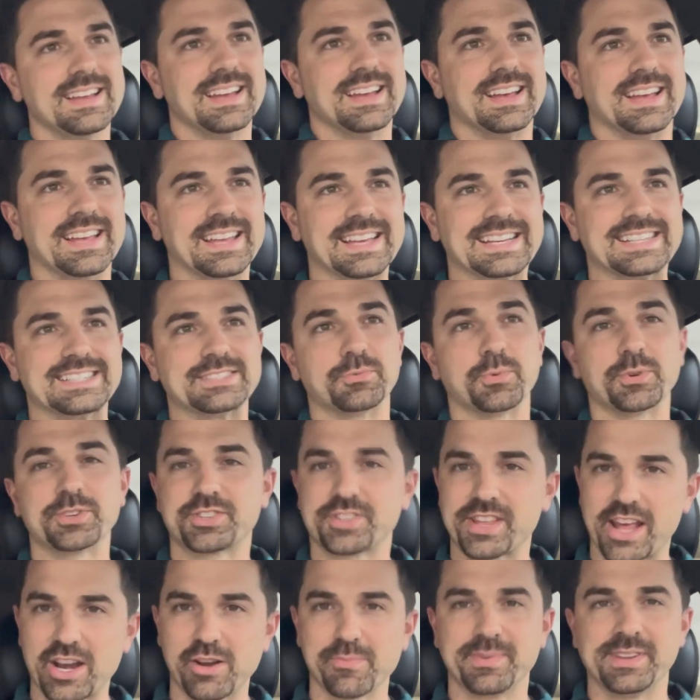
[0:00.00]
and
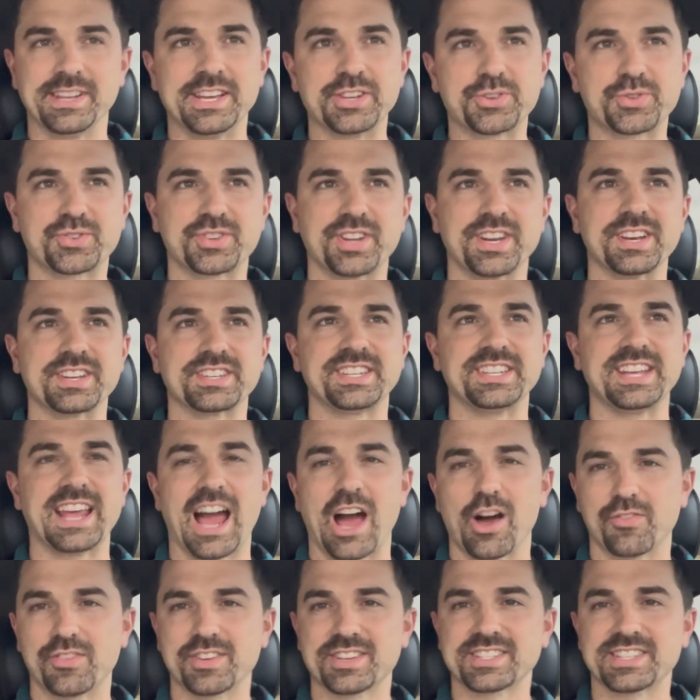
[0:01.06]
that'll be interesting to see
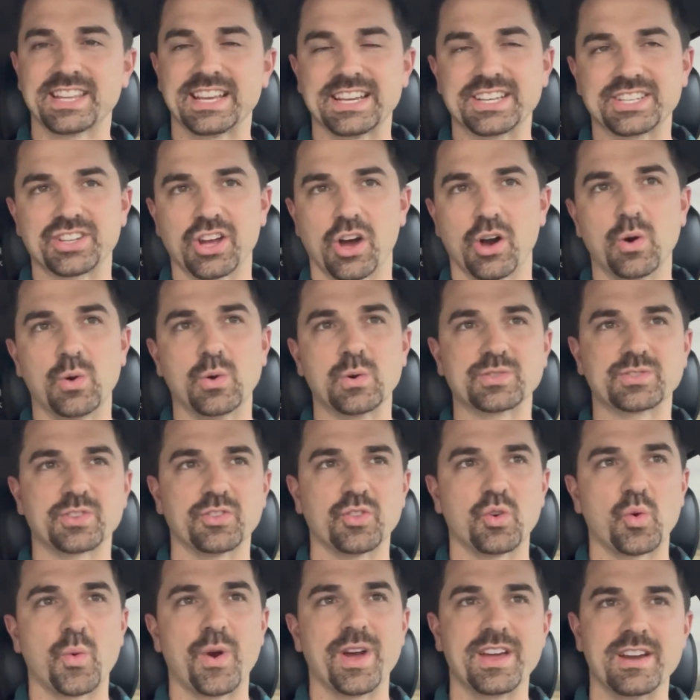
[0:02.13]
how this thing tows on
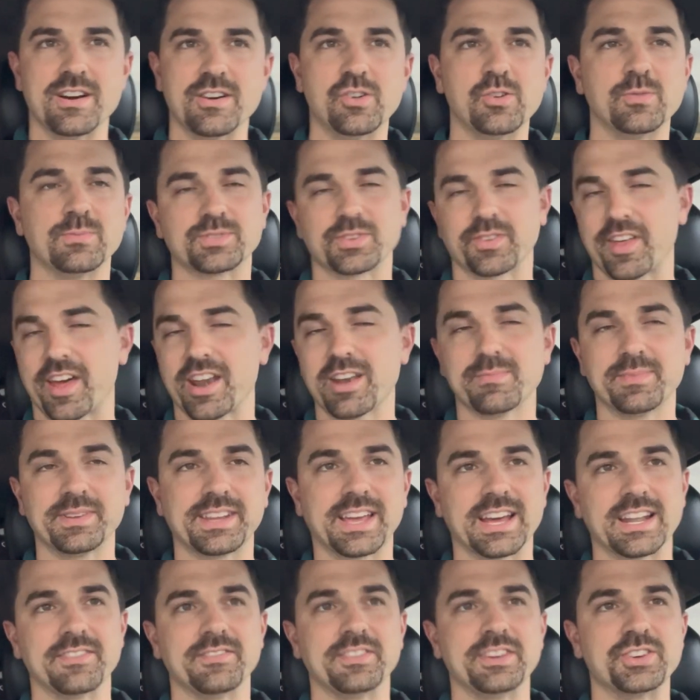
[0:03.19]
the way home, so that'll be
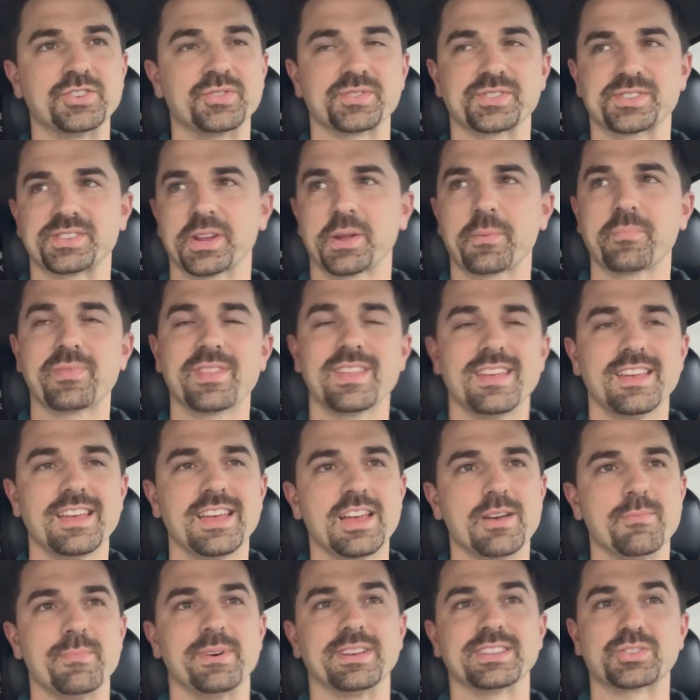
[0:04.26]
kind of interesting.
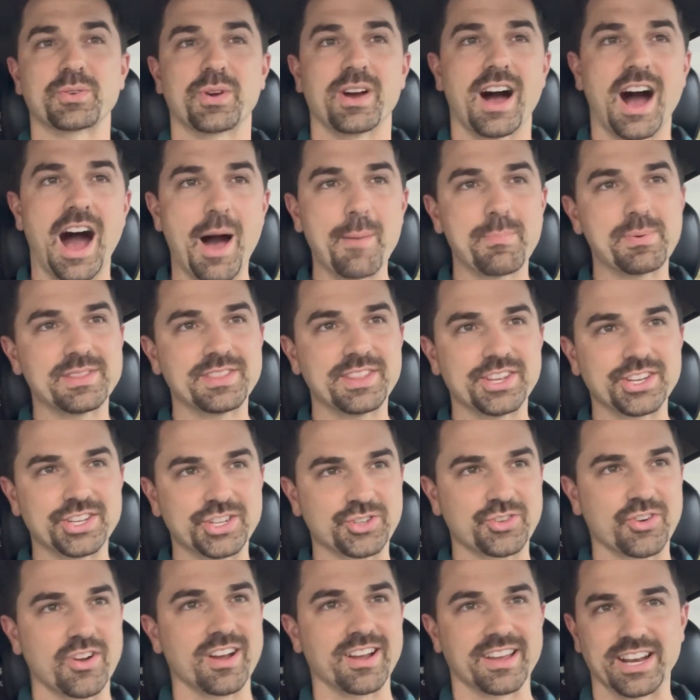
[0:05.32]
And so I hop in
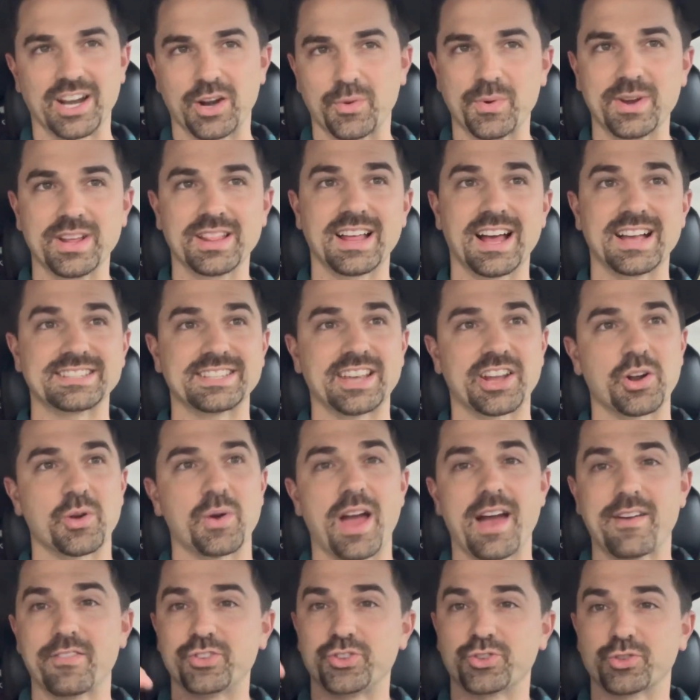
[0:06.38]
this truck and I realize I don't
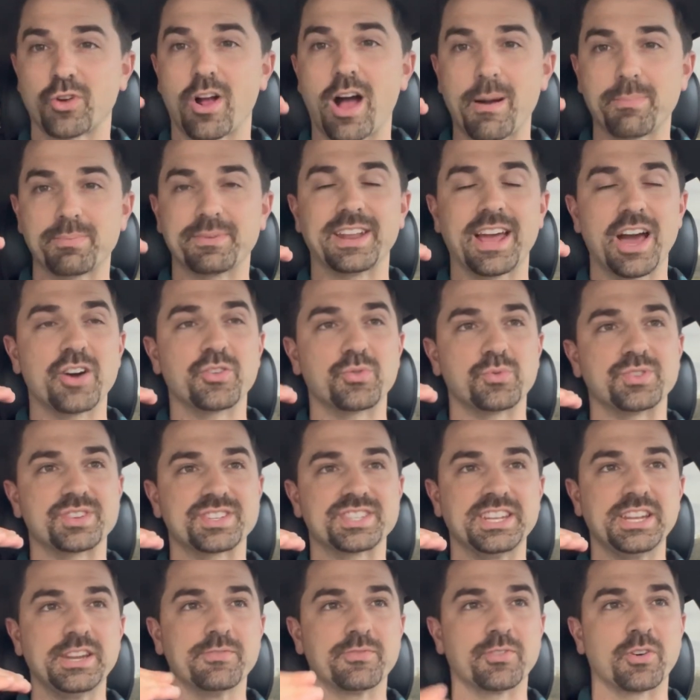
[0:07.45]
have a drop-down
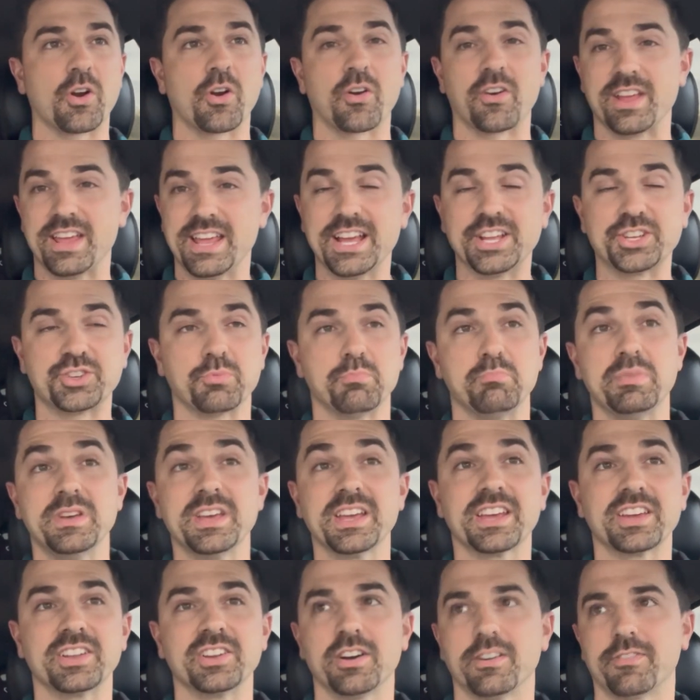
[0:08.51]
receiver or hitch
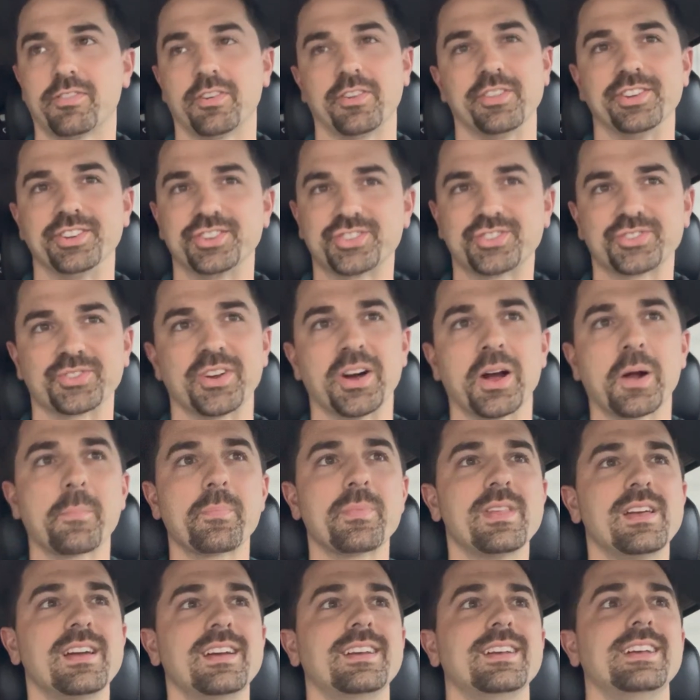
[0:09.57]
big enough for this truck.
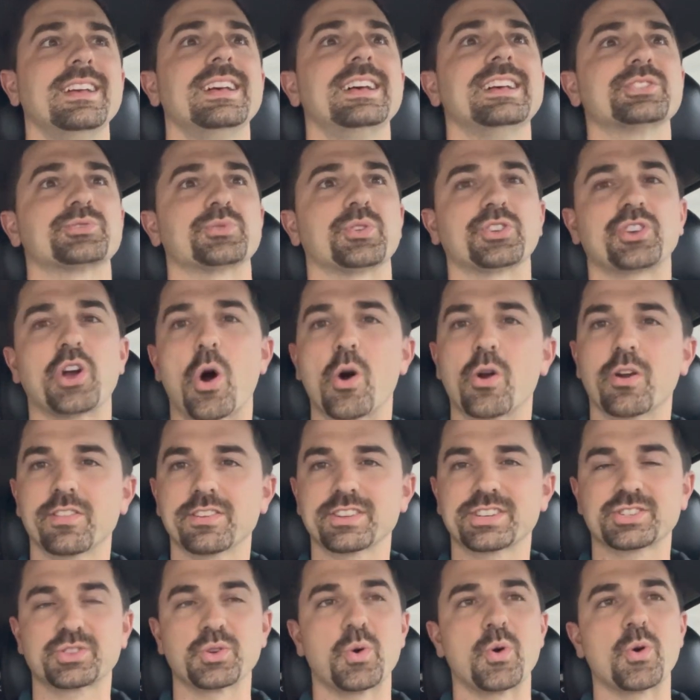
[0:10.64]
So I go to the
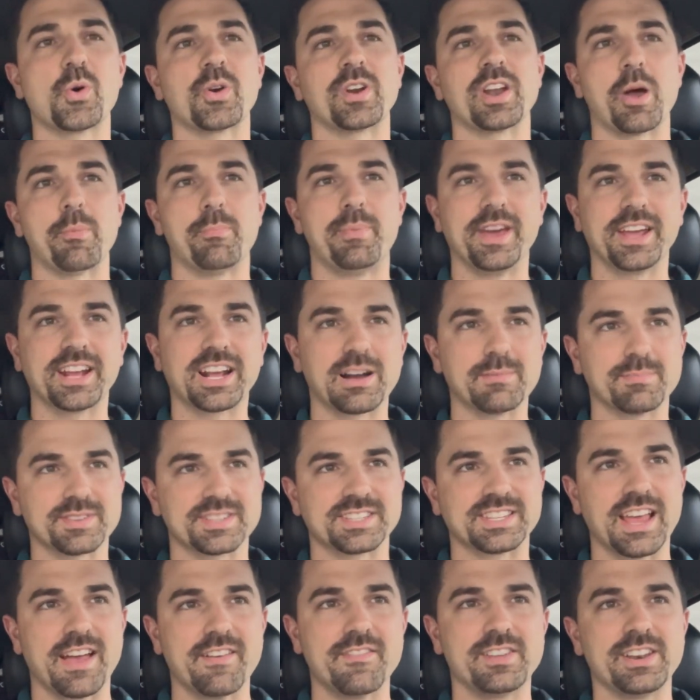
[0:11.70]
store and I pick up a
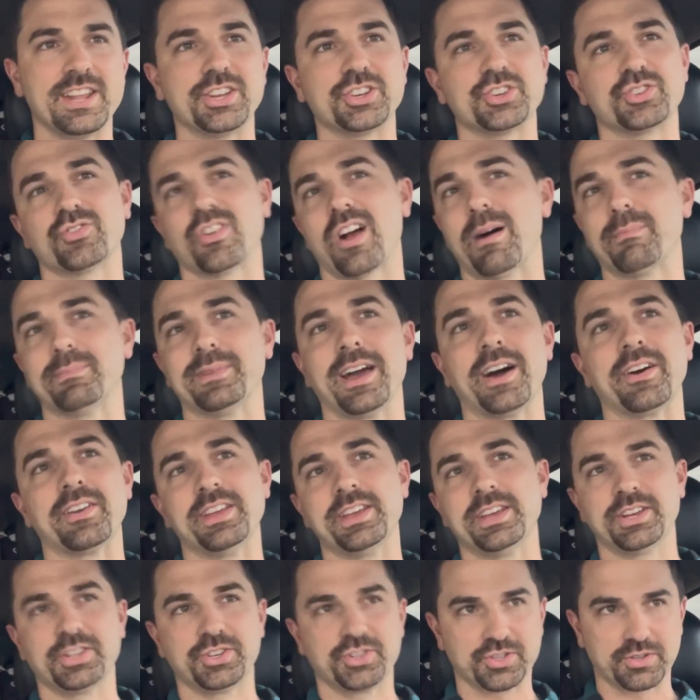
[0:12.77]
7-inch drop-down
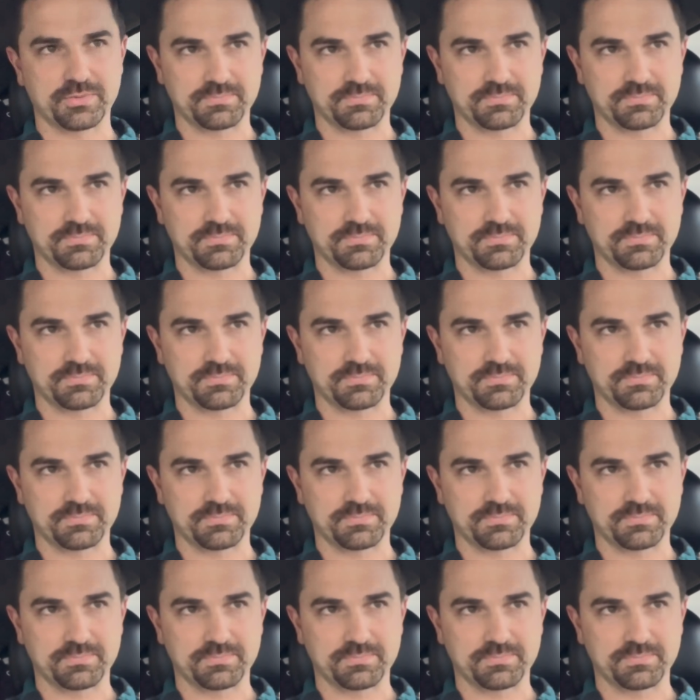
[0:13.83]
hitch.